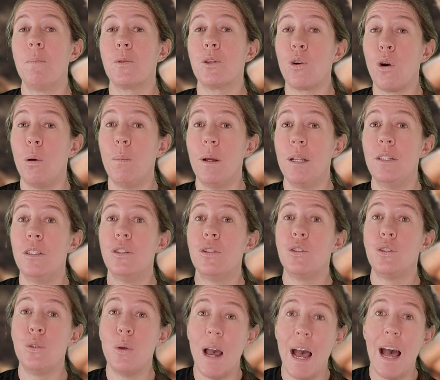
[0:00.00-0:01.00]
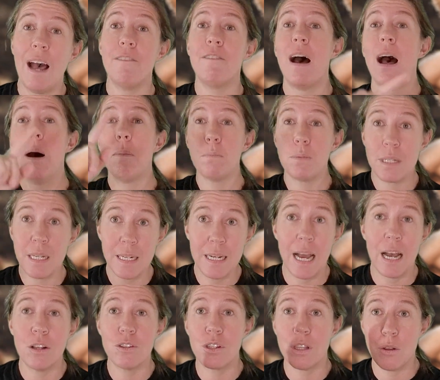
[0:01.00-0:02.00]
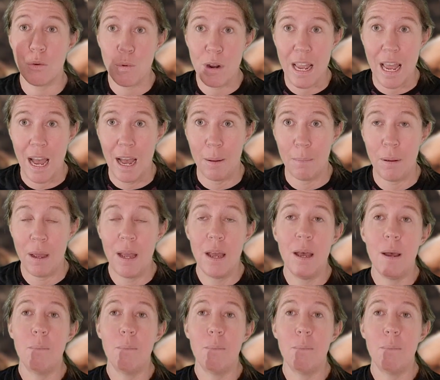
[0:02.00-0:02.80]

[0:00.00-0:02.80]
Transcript: common to have ups and downs in the rehab,